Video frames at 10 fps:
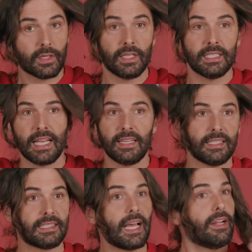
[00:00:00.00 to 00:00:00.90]
This side and
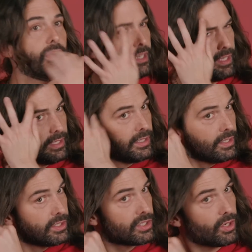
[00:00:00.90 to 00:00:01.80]
this side.
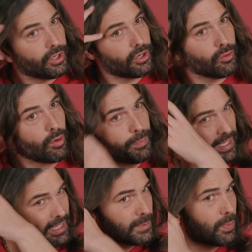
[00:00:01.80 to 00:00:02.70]
So you're gonna
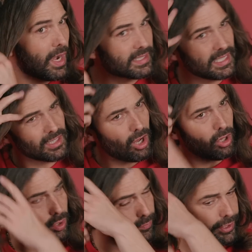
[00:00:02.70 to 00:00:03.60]
repeat this process
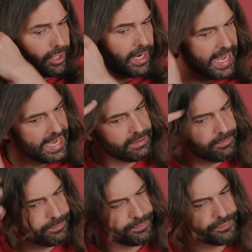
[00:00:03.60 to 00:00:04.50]
all over your head,